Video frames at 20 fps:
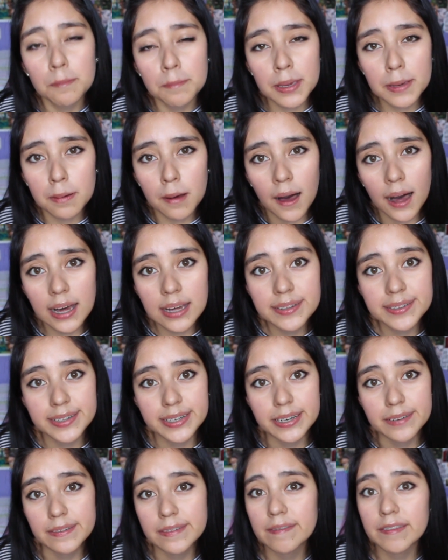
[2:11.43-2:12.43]
Be
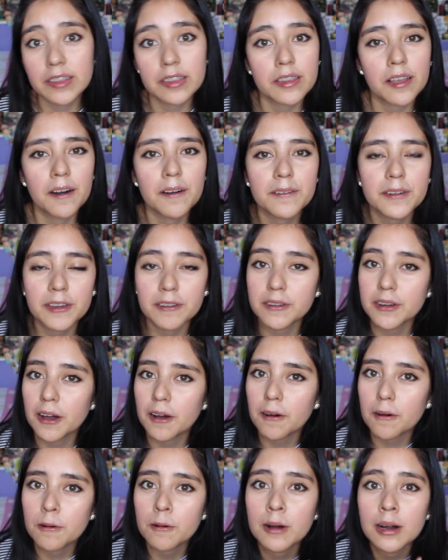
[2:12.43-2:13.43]
positive, even
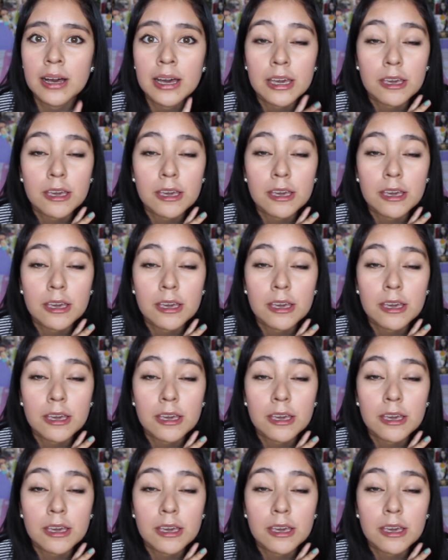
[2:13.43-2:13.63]
though